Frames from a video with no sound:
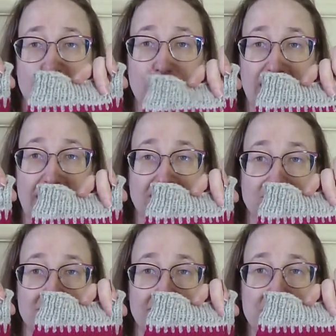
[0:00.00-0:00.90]
You can
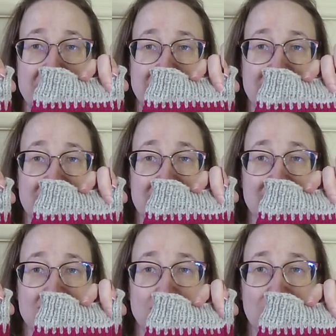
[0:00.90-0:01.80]
actually, from this
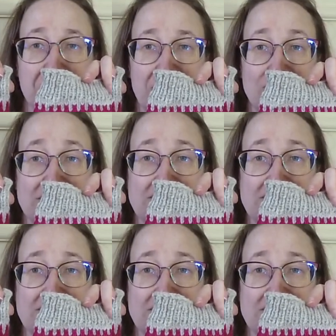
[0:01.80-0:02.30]
distance, you can barely